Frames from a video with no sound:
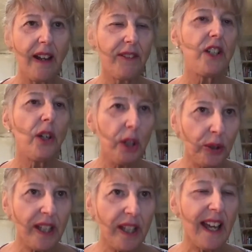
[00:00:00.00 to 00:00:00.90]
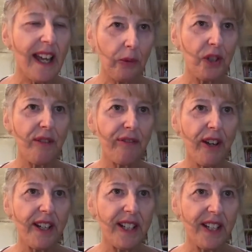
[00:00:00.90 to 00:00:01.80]
then you're looking at equity
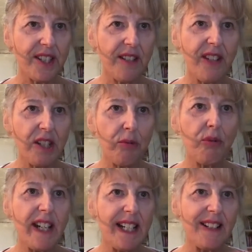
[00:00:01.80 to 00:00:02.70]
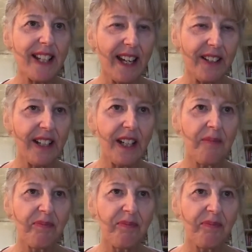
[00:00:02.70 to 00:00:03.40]
finance. And there's really then